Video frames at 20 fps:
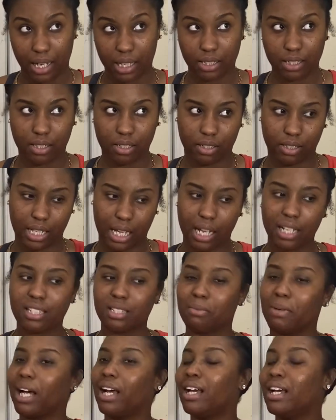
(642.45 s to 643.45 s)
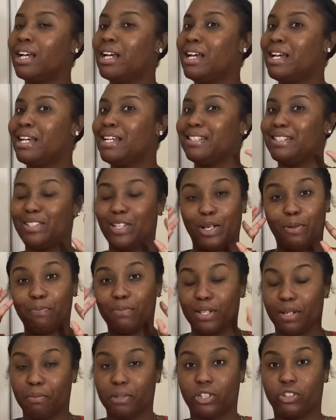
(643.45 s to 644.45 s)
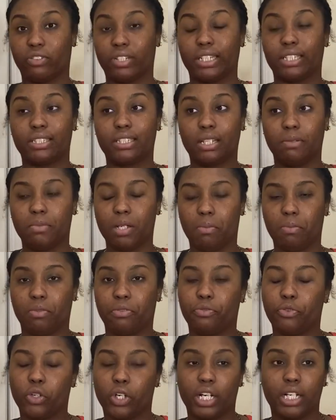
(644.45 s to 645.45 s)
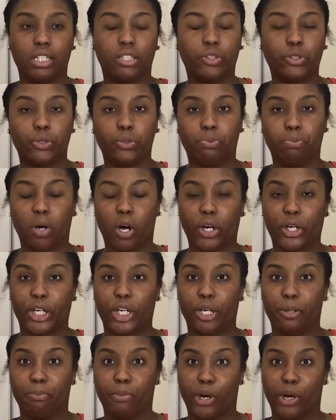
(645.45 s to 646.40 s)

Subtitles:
So that's my tip number 3. Tip number 4 is to market.